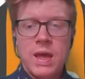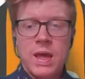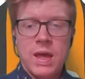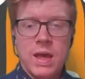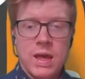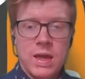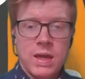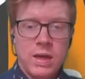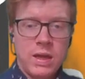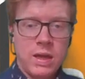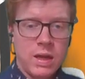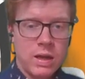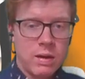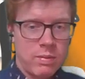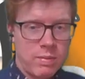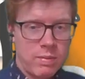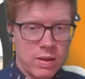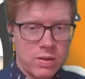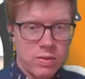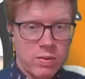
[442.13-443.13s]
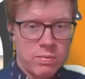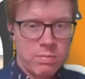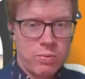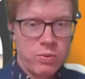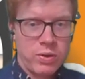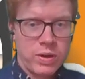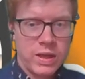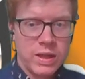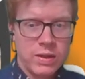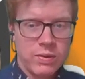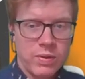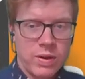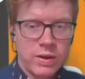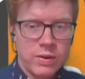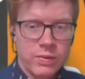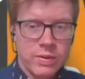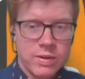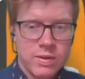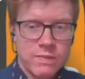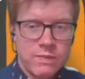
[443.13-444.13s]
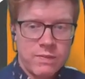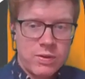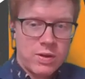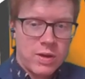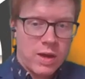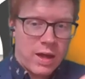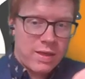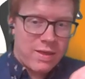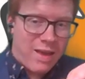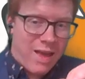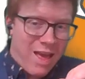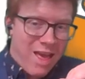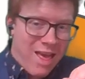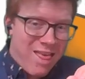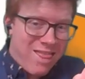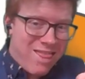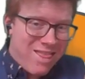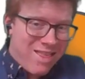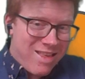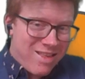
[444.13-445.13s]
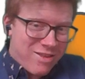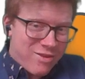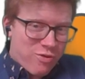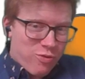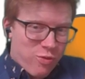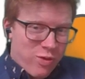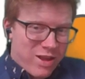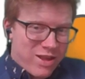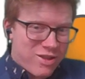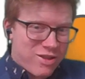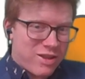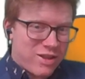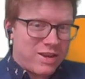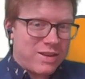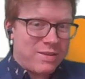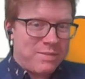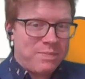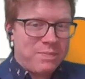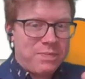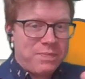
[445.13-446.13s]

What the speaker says: in, and I'll make sure I'm pointing in the right direction for you guys, this direction.